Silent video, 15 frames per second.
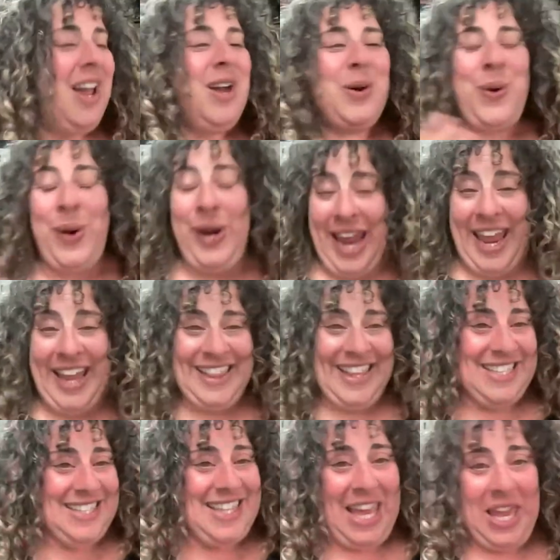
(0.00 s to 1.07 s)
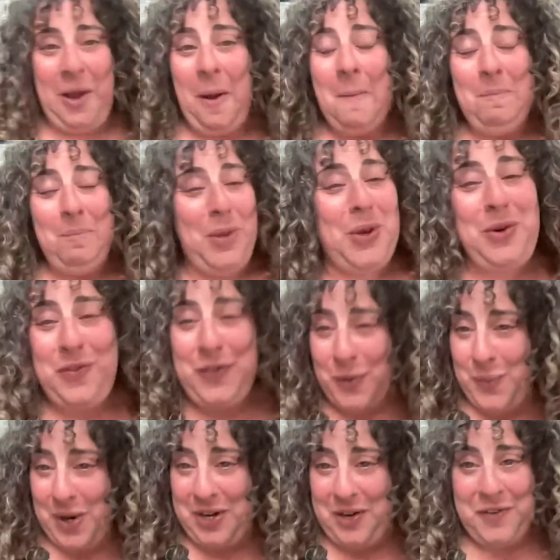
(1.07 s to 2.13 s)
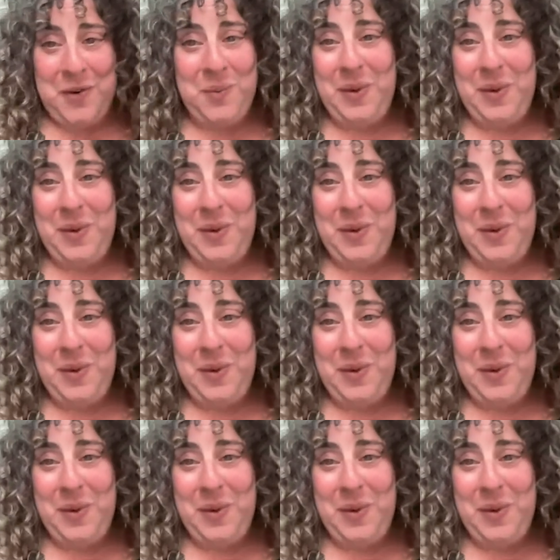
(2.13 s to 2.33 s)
create these like beautiful, wonderful,